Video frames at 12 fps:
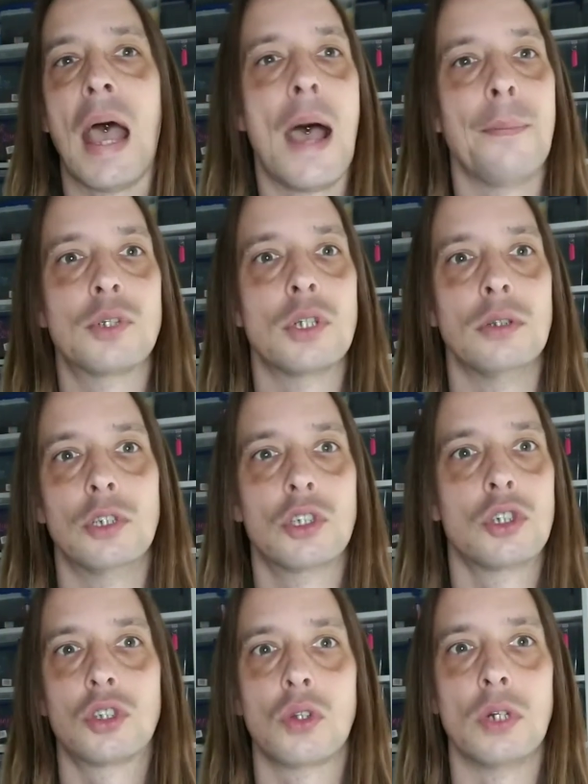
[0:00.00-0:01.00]
Absolutely
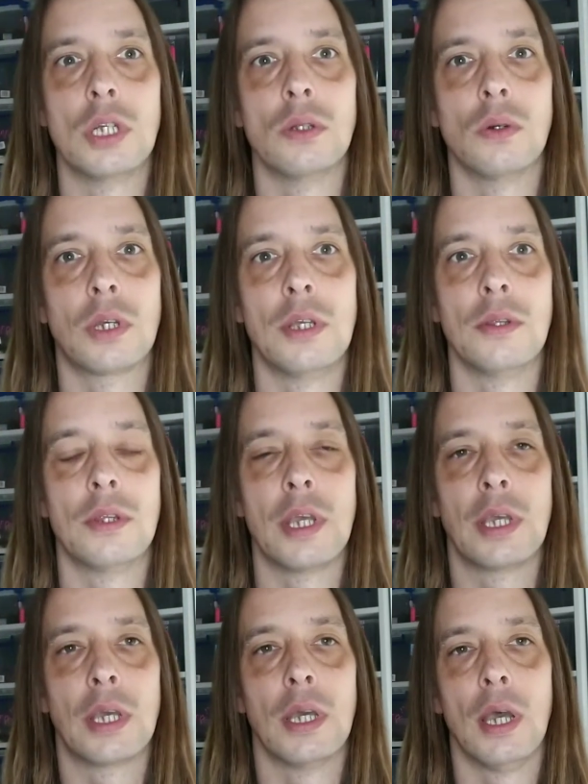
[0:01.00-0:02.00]
stunning looking
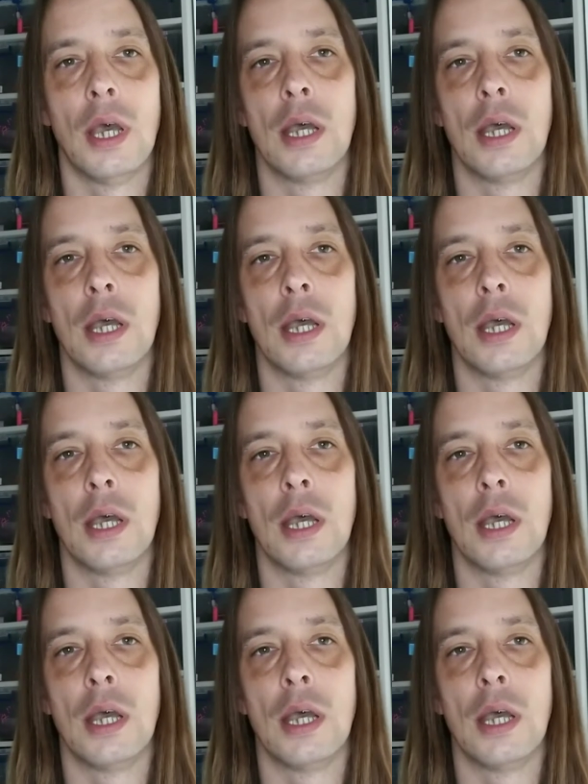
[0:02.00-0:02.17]
thing.